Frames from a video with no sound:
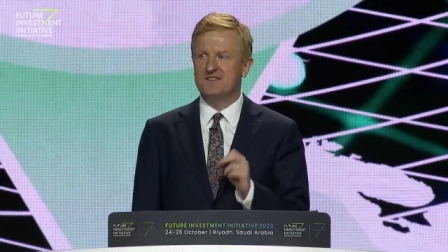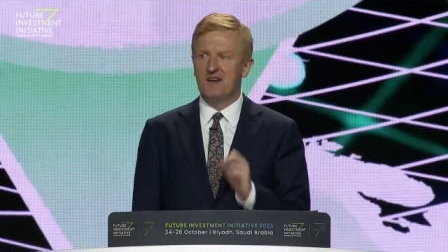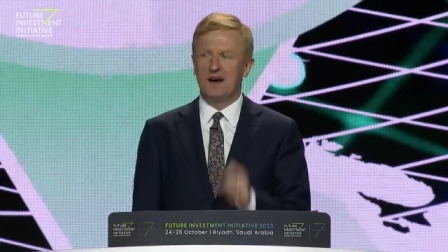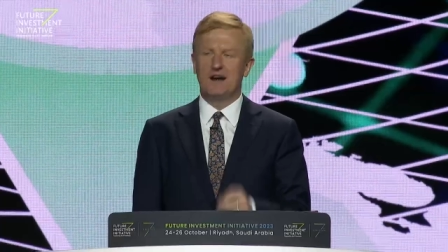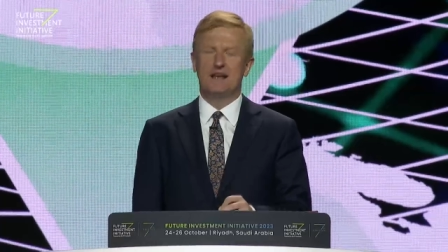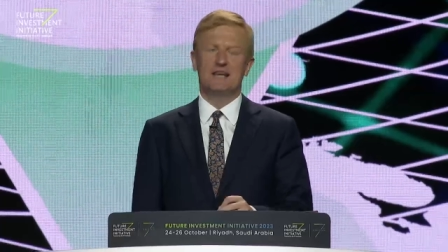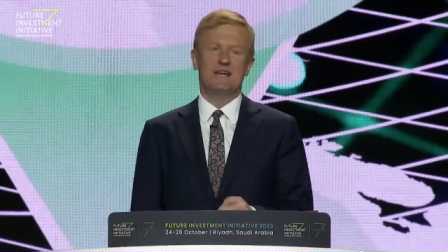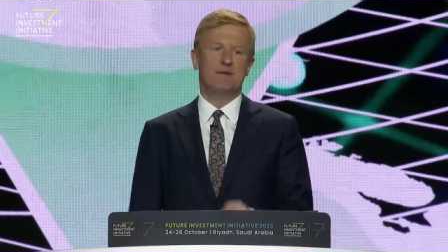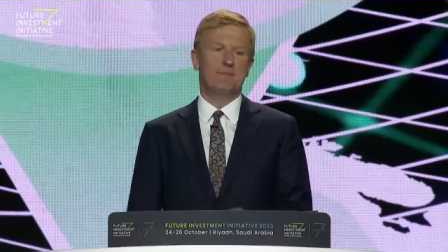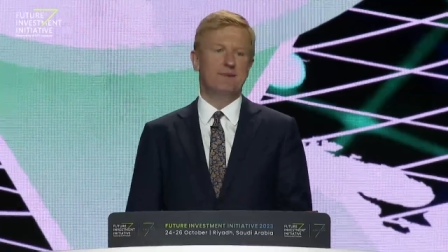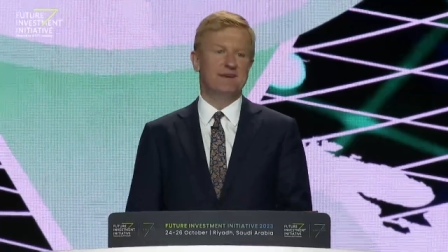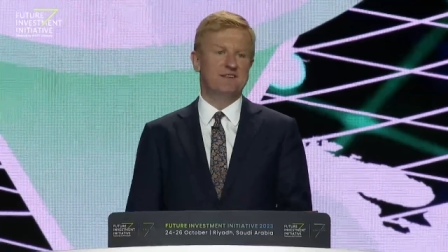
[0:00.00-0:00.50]

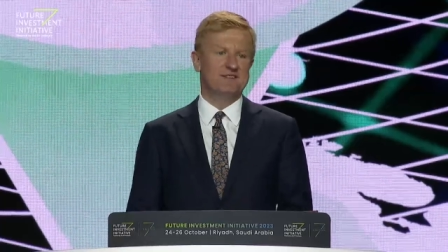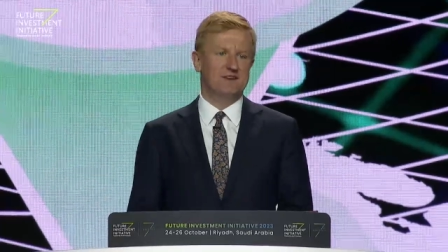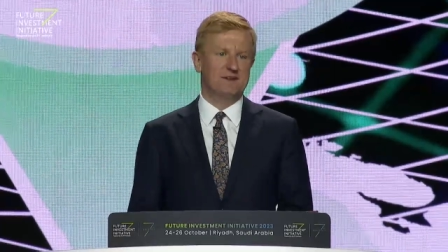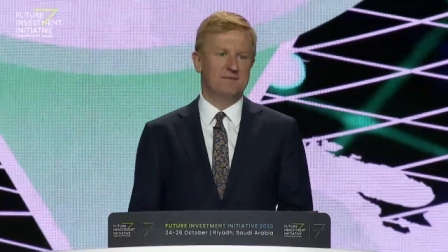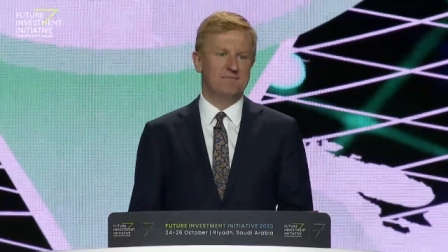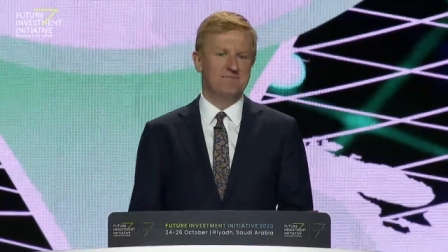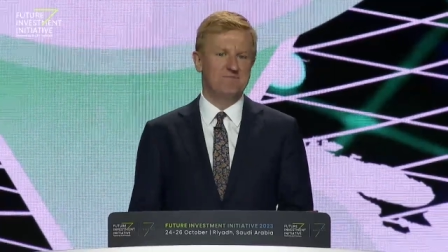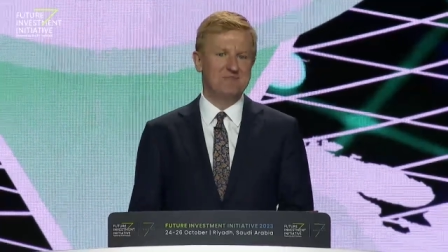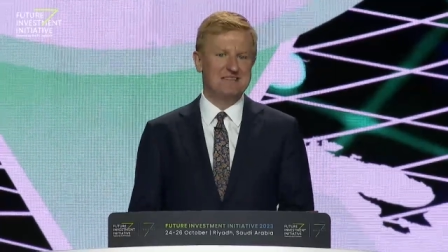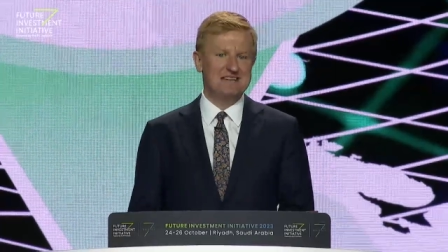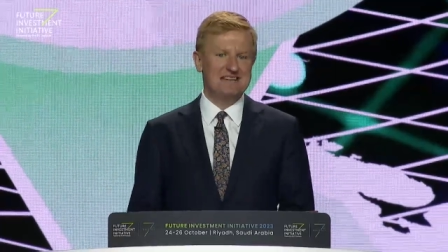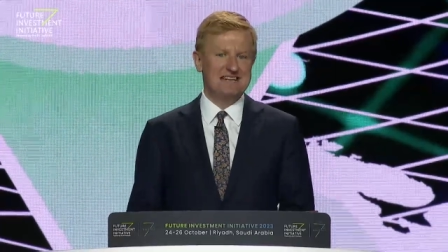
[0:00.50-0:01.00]

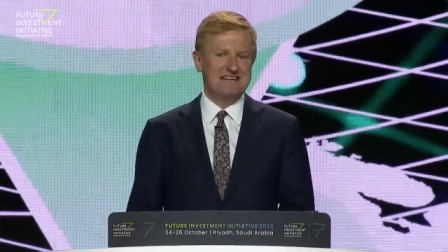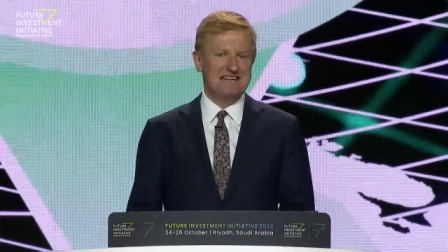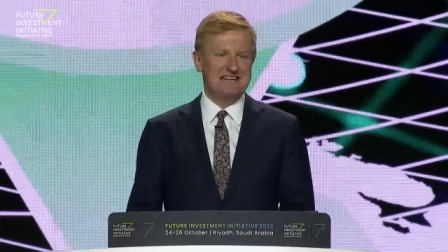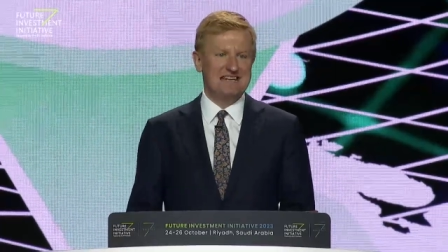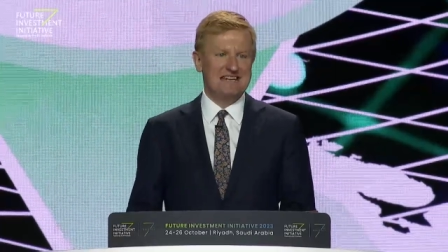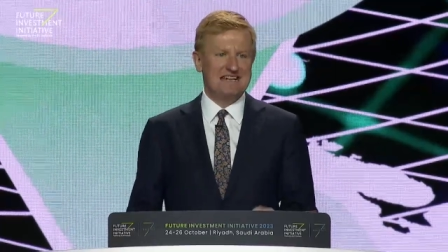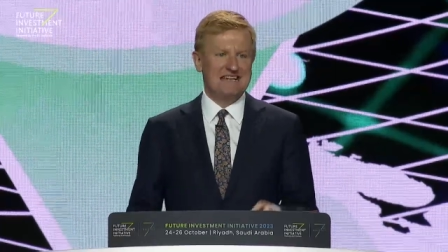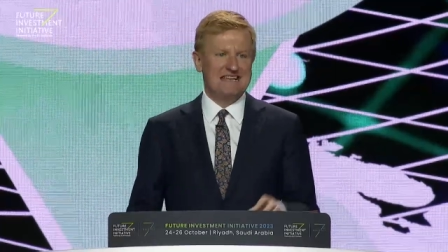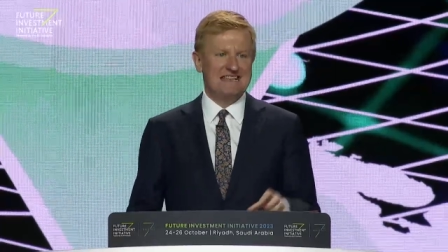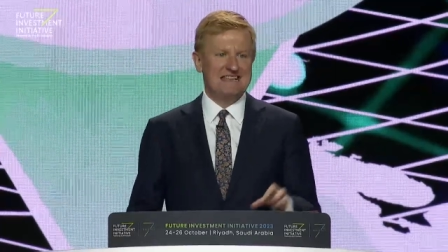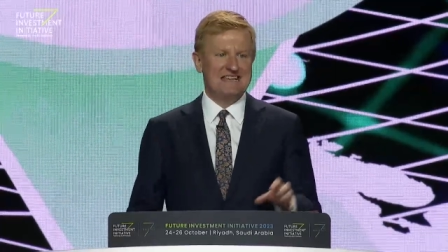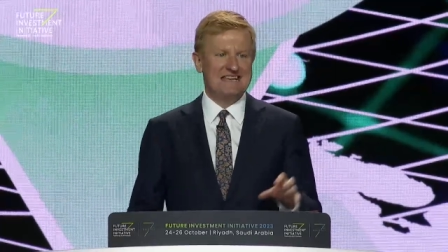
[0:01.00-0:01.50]
dynamism
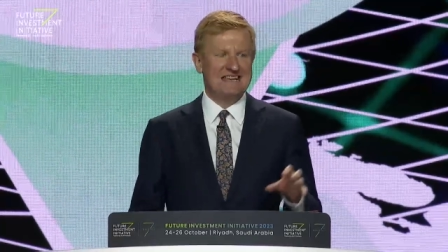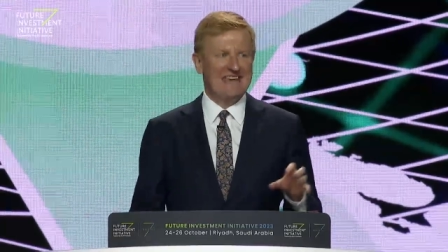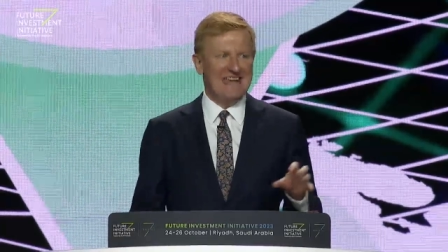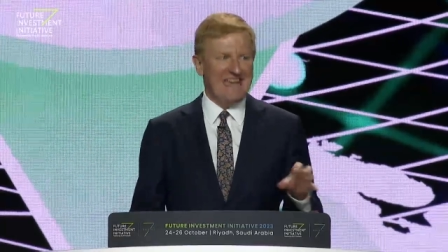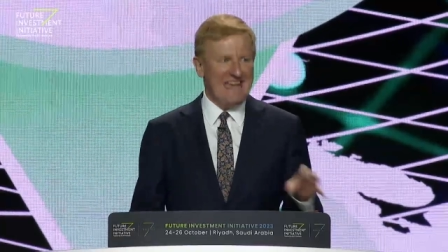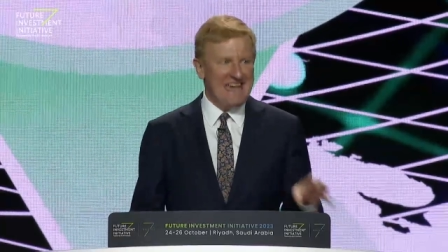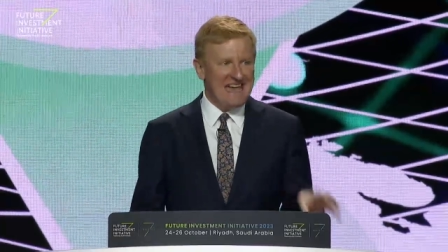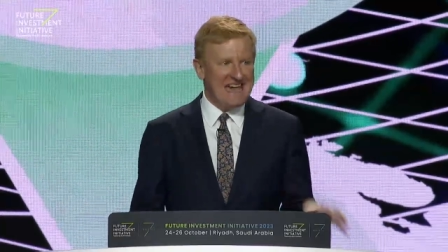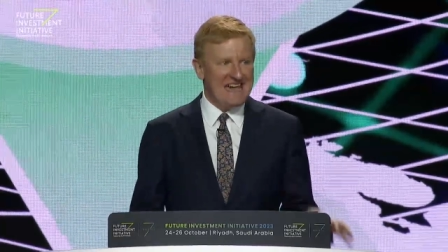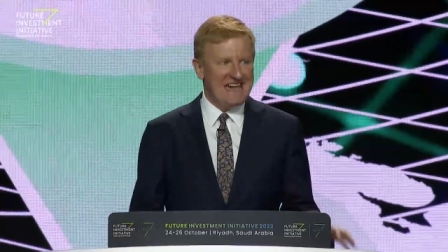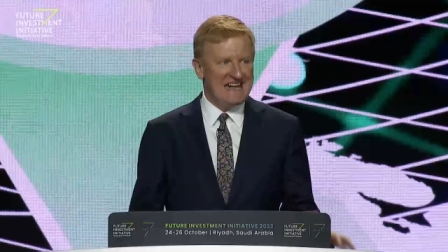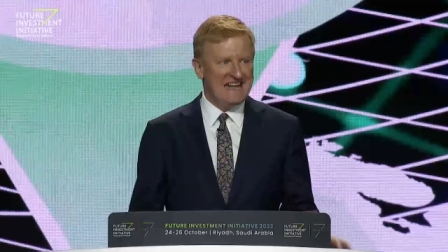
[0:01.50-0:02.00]
than
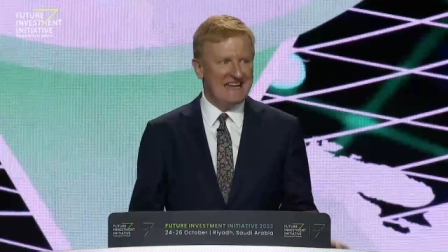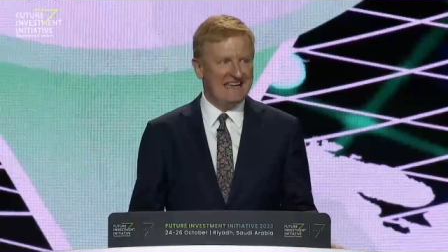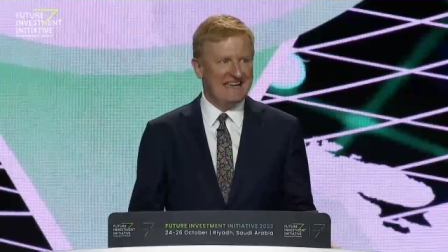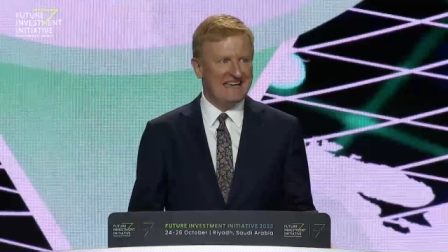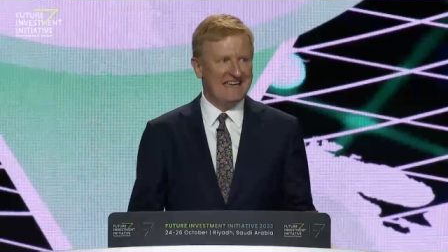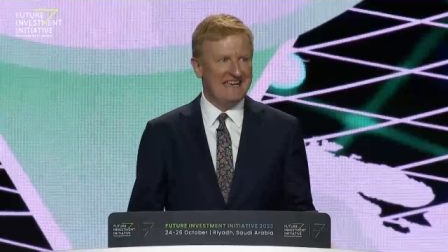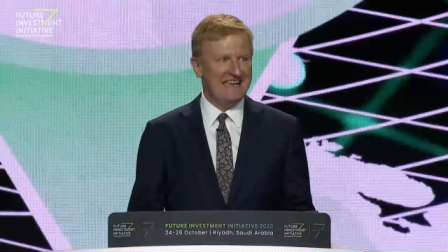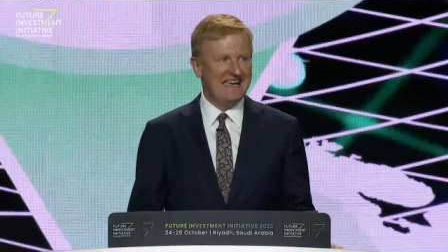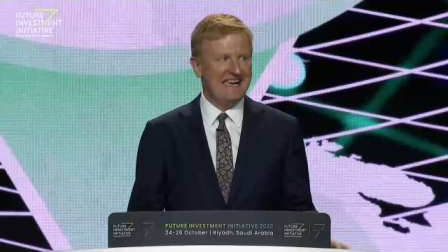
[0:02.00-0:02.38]
here